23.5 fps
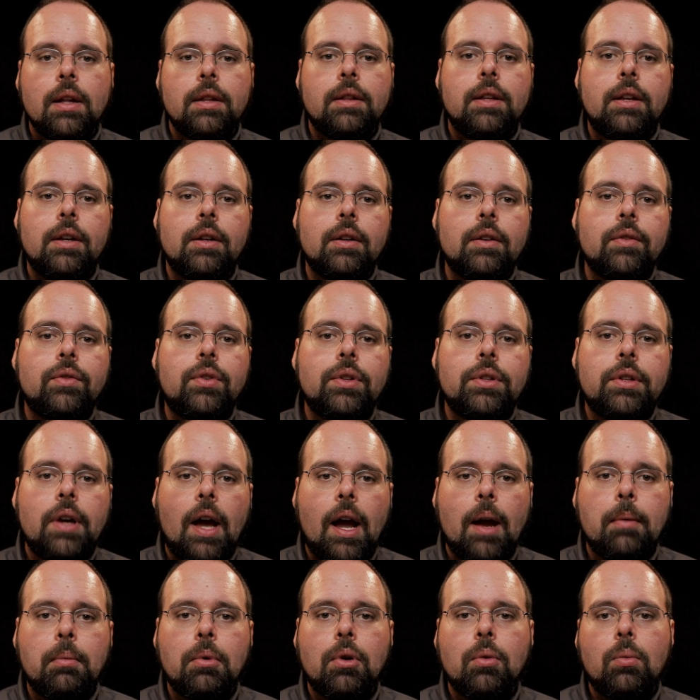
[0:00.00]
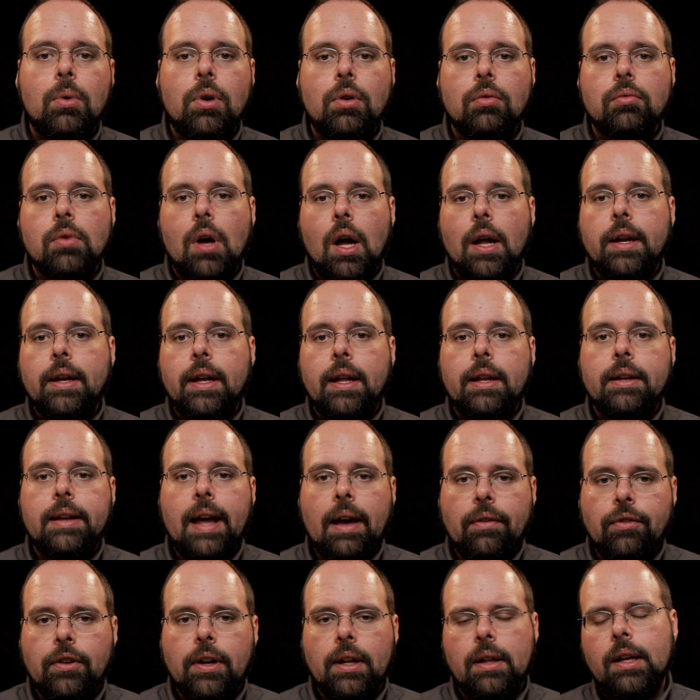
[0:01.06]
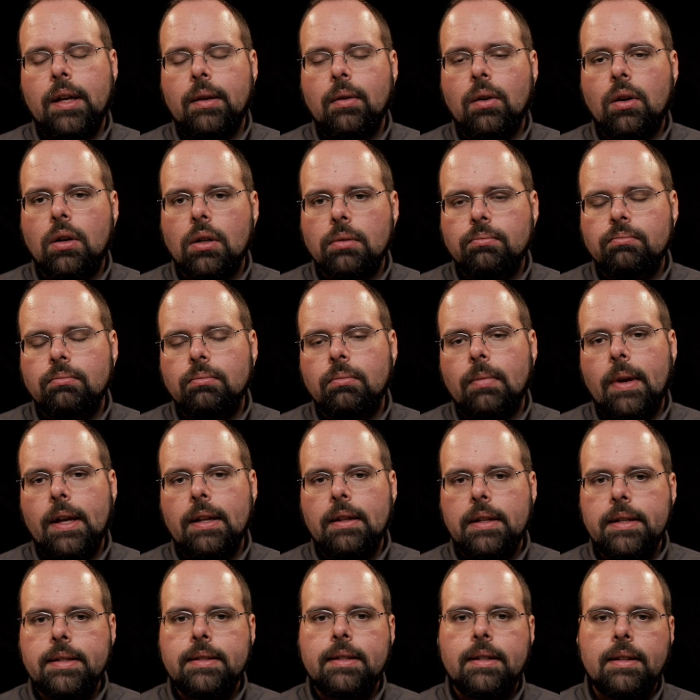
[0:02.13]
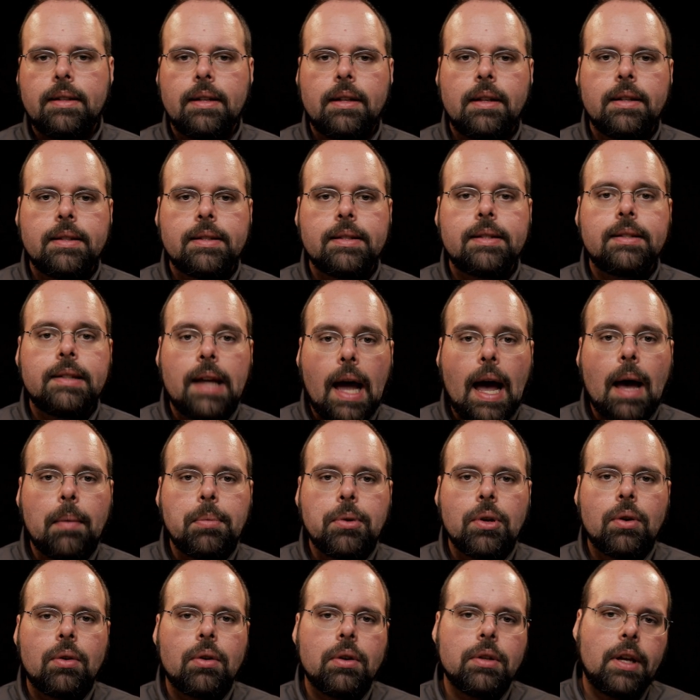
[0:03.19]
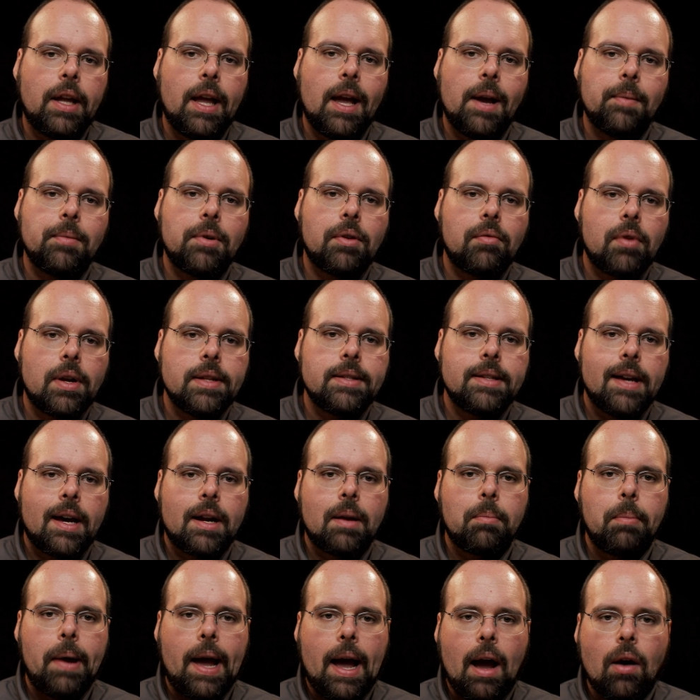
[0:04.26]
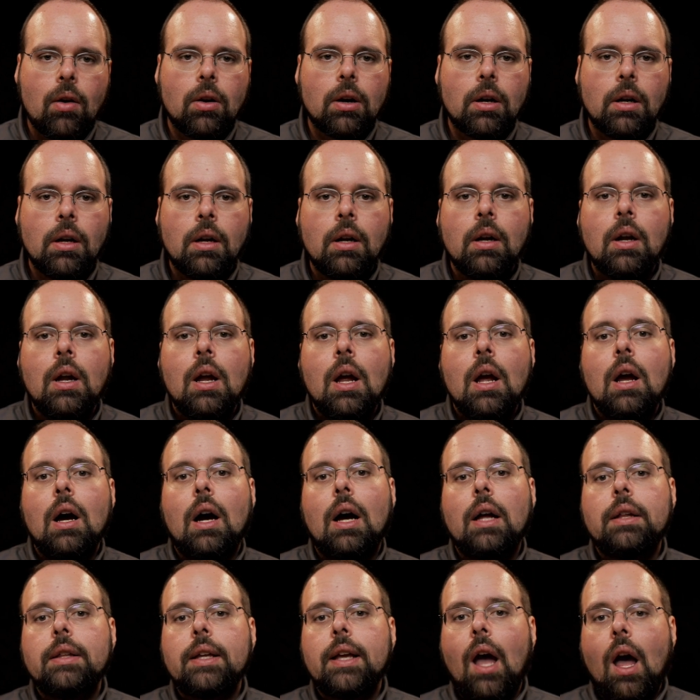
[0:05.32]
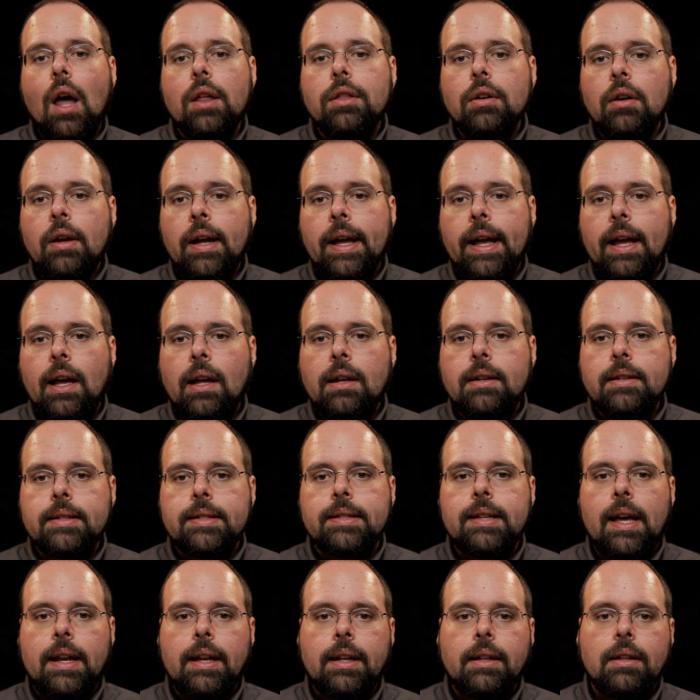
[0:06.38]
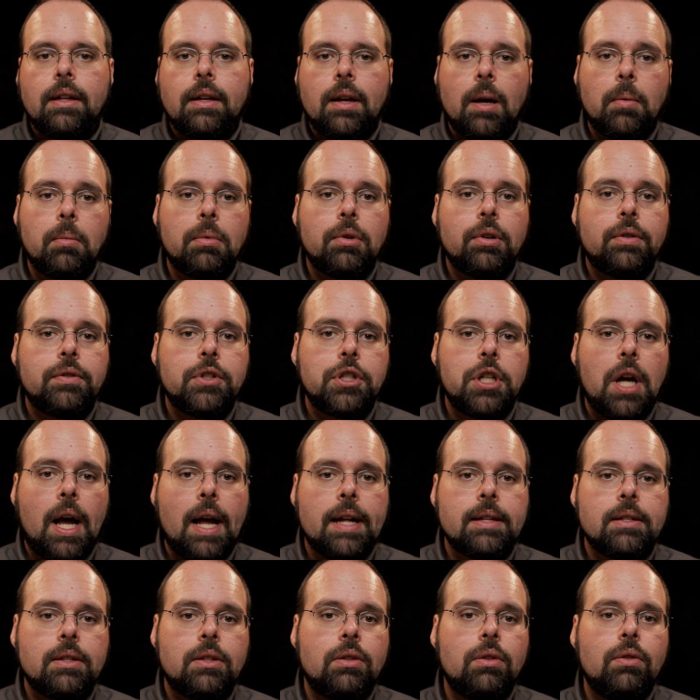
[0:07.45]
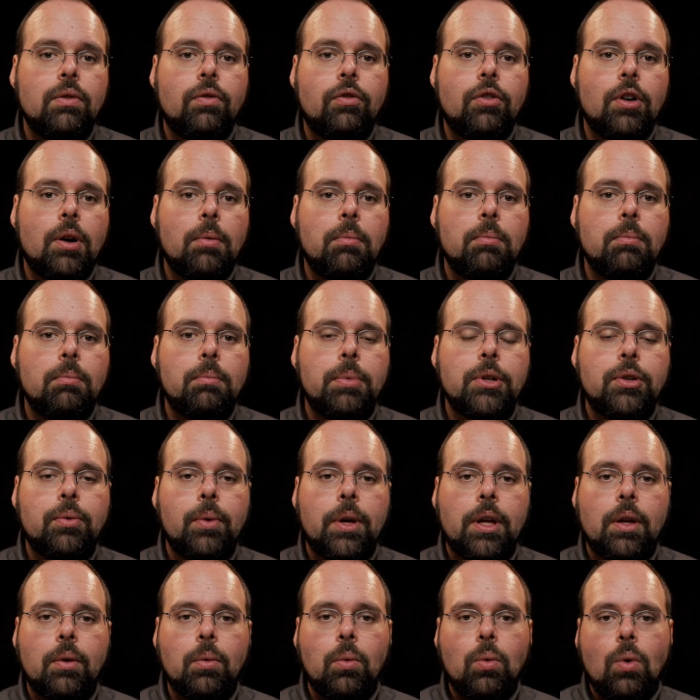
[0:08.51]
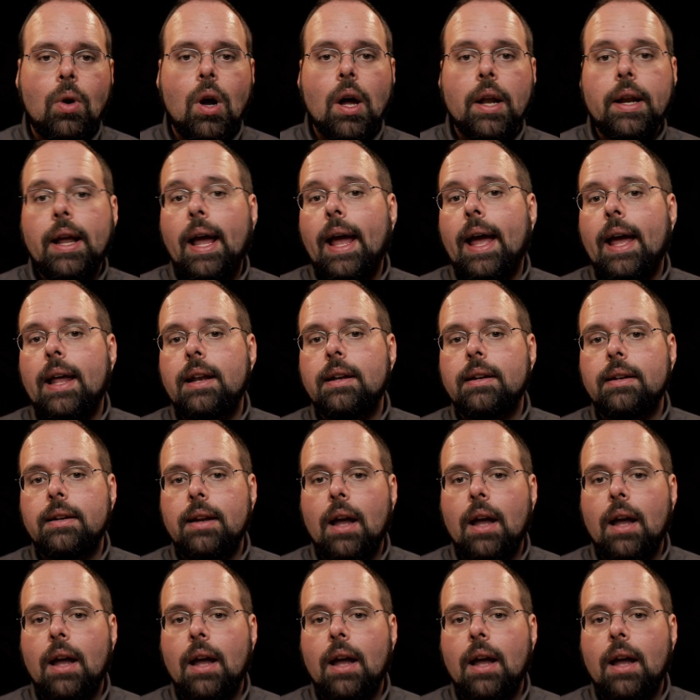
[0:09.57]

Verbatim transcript: the interval timer will run indefinitely, or at least until it's stopped or the camera runs out of power. On the other hand, setting the number of shots to, from between 1 and